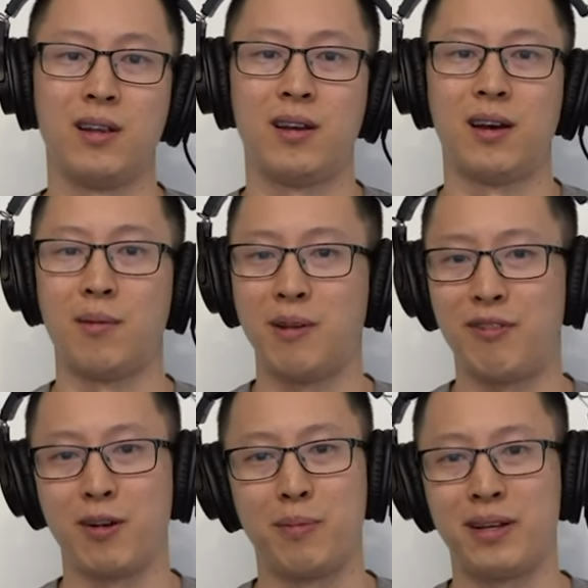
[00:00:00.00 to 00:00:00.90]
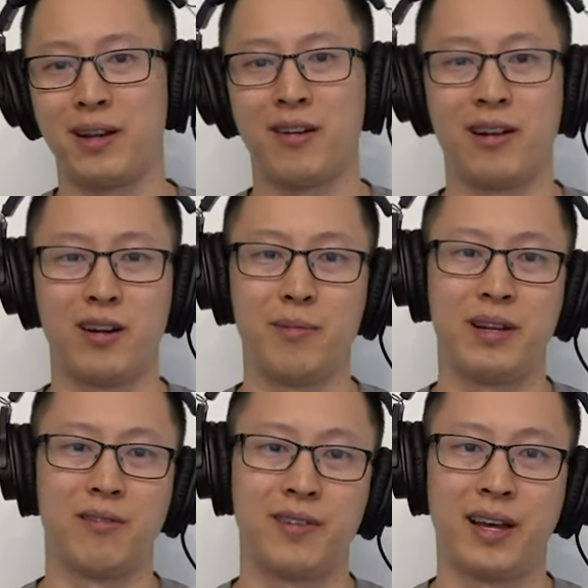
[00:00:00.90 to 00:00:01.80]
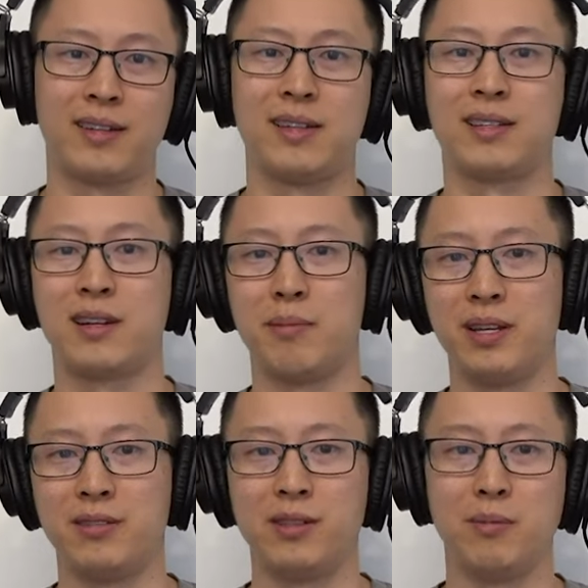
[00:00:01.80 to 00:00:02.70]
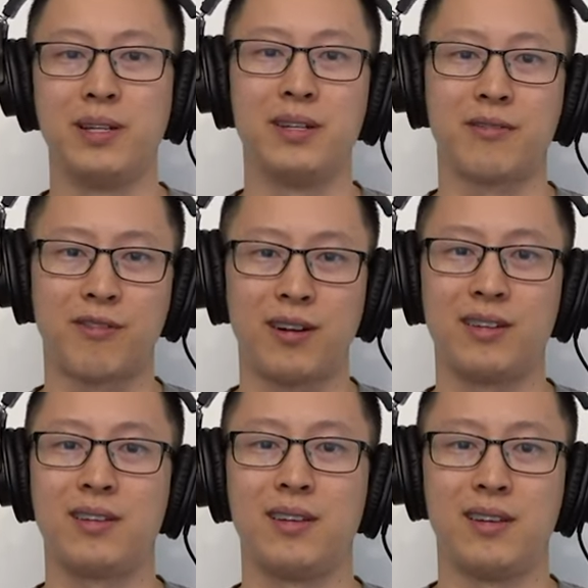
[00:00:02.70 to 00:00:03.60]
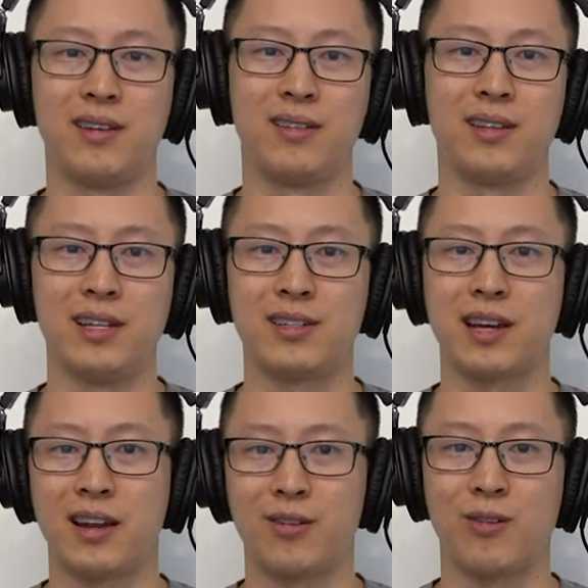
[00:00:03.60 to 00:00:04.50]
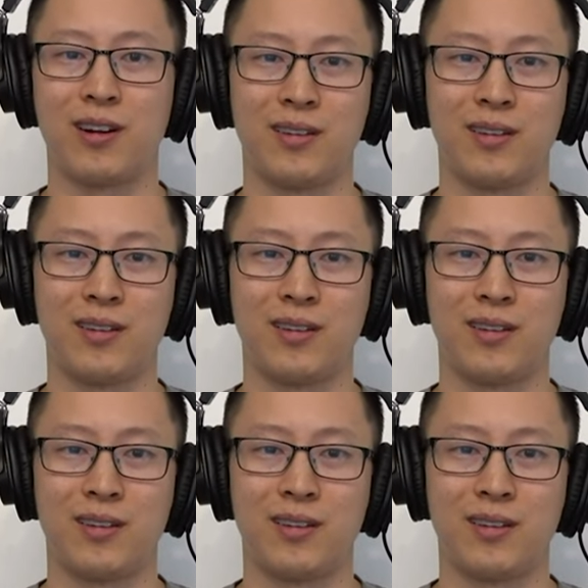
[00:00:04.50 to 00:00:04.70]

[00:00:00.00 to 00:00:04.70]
um, if you're a beginner, intermediate, advanced, it's going to be a little bit different in each category.